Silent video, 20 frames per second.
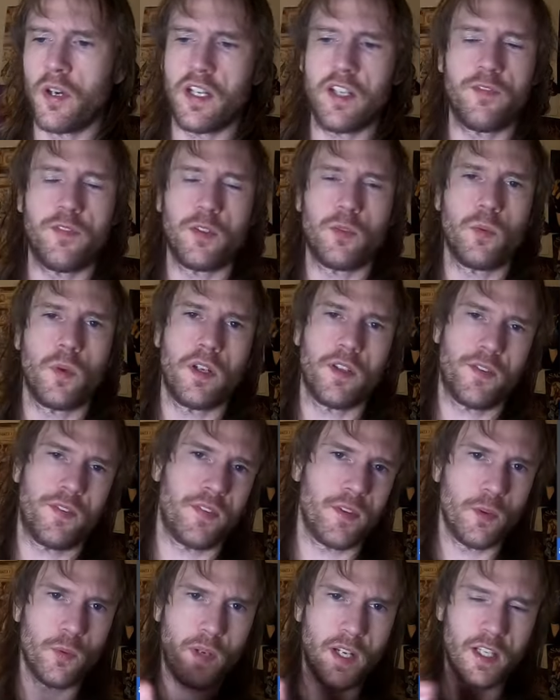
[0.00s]
if it was
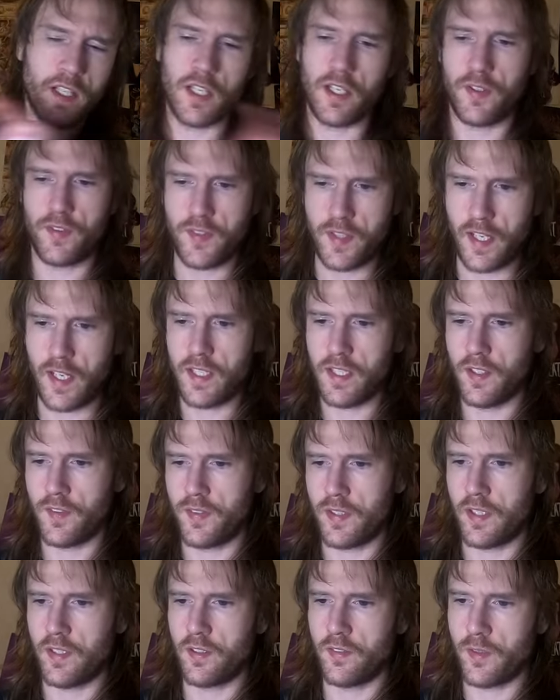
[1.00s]
regular scale
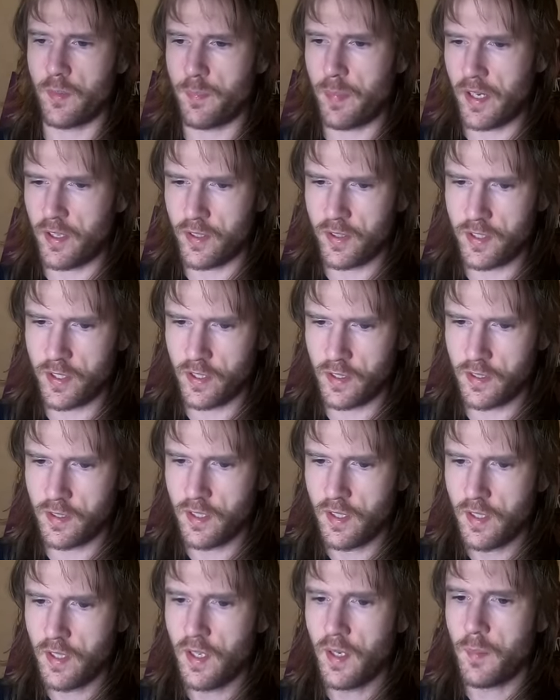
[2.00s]
instead of the baritone,
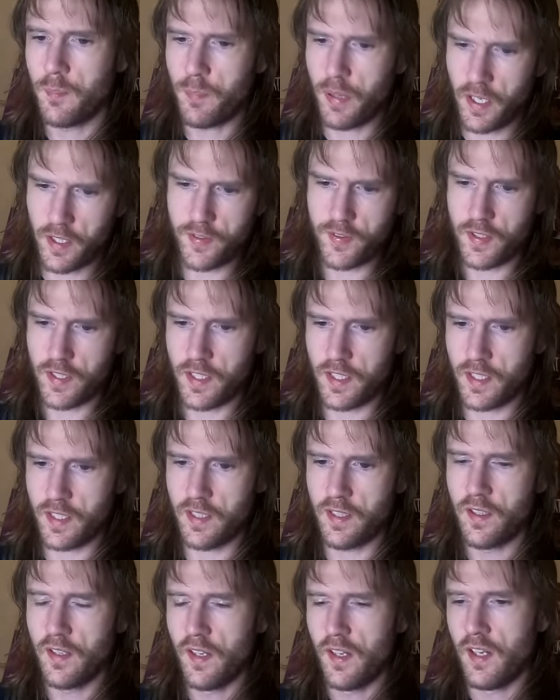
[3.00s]

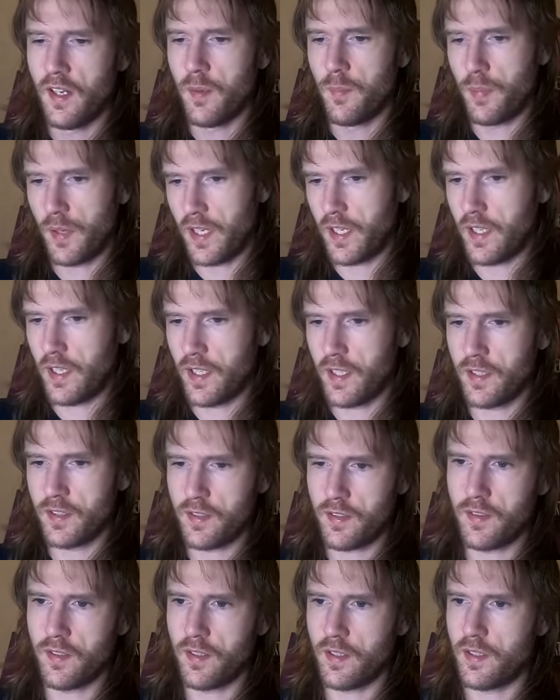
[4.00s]
personally.
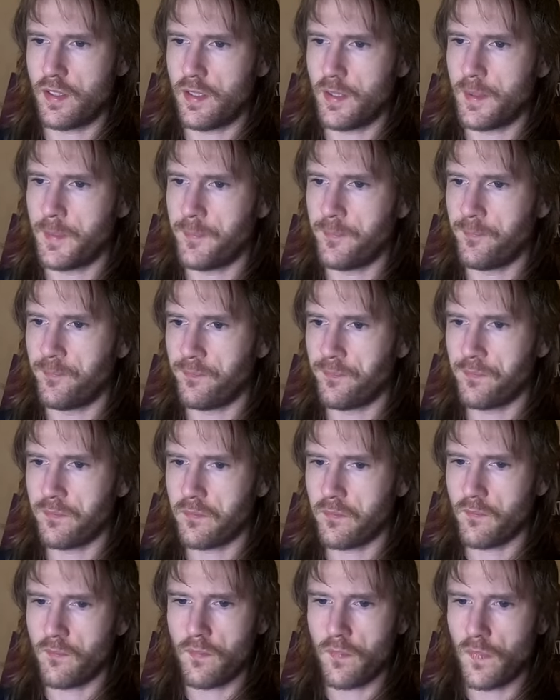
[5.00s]
But
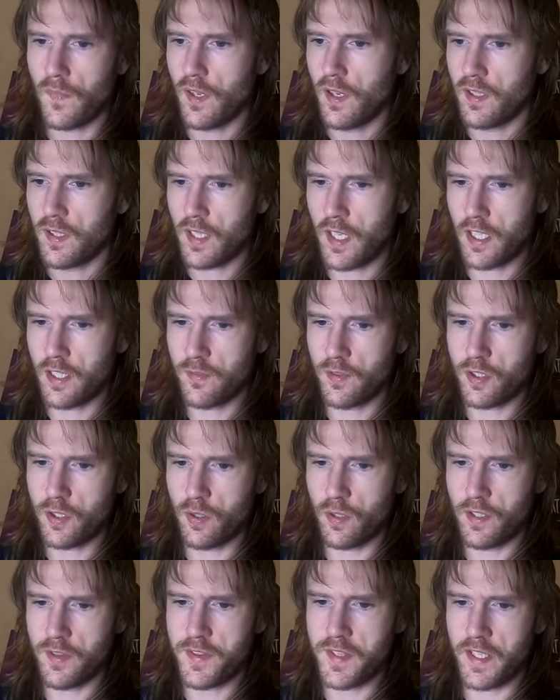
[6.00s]
kind of a
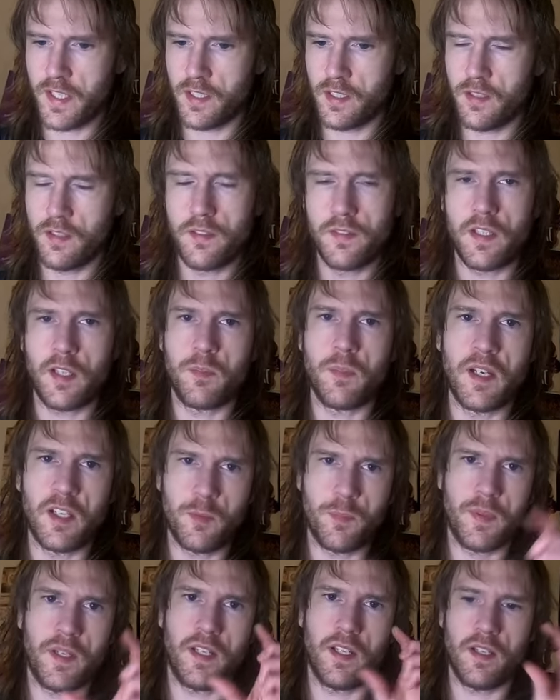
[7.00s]
cool thing that
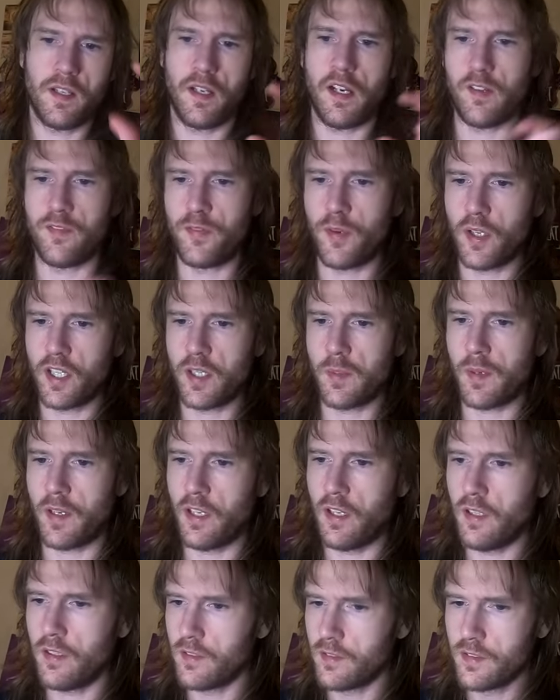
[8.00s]
might be
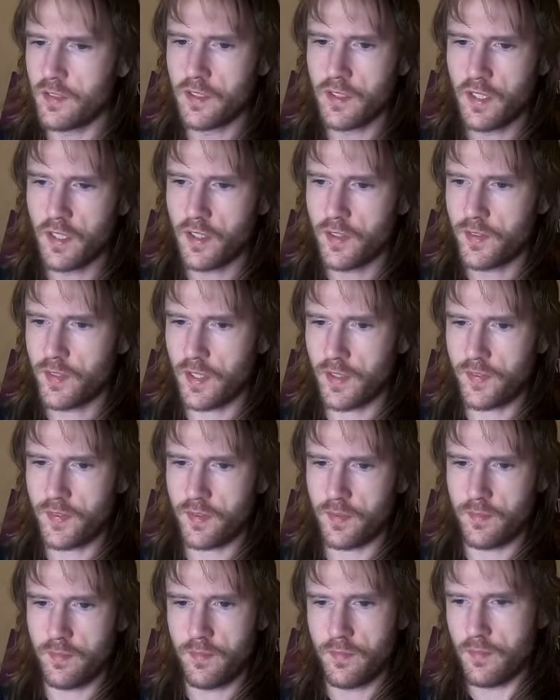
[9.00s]
affordable. So that's
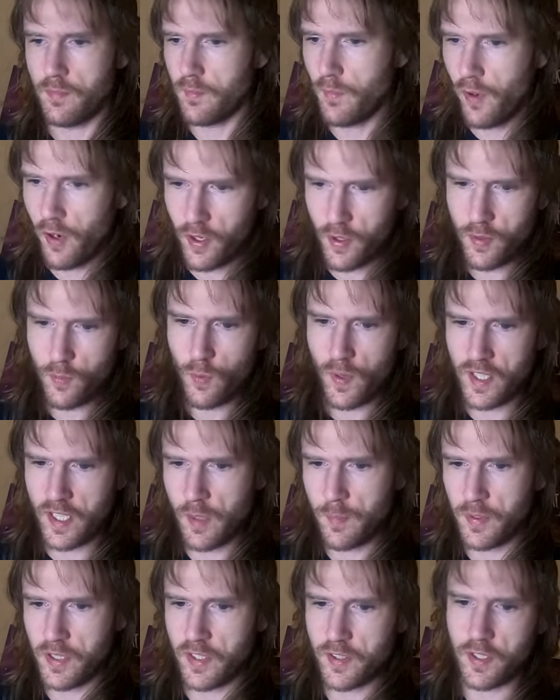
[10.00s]
more one
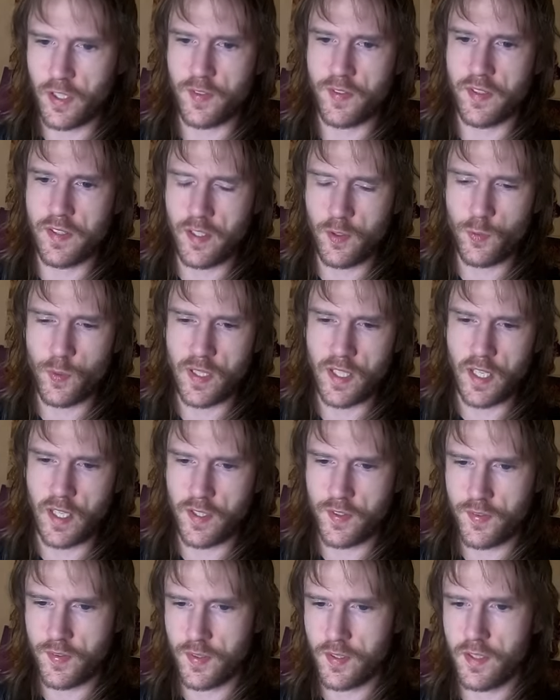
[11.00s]
humbucker guitars, and this one
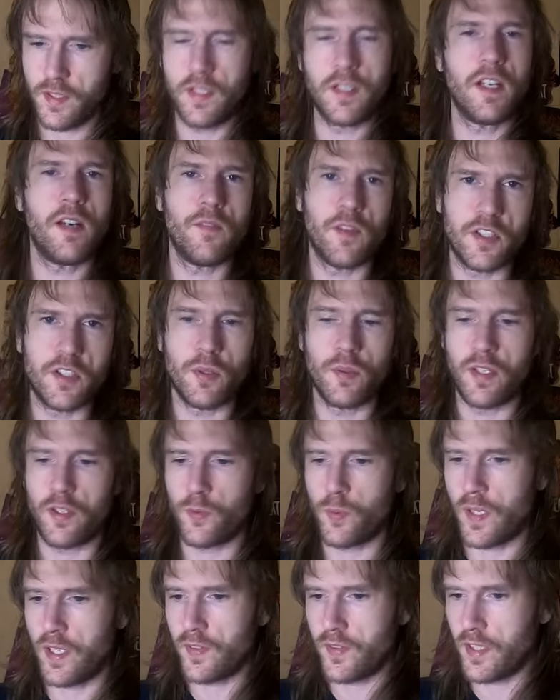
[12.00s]
has an Evertune as
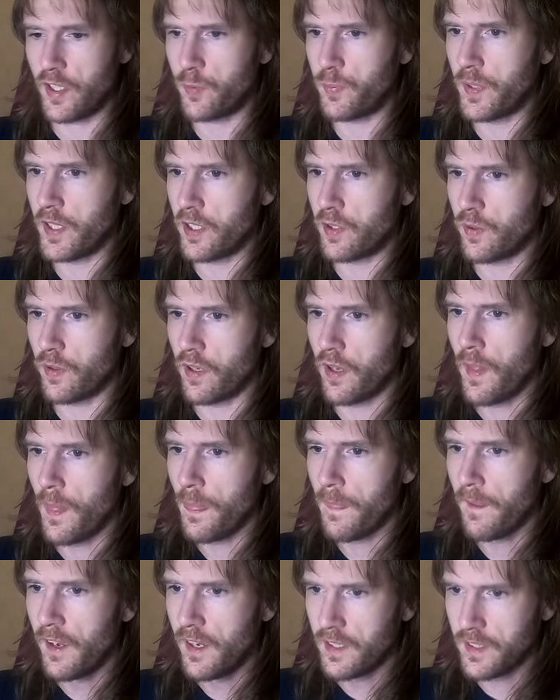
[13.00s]
well, so that's pretty cool.
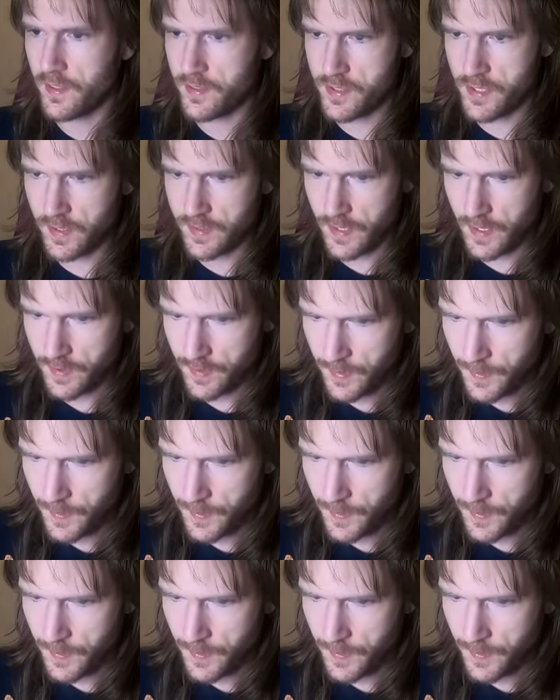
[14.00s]
Let's check that.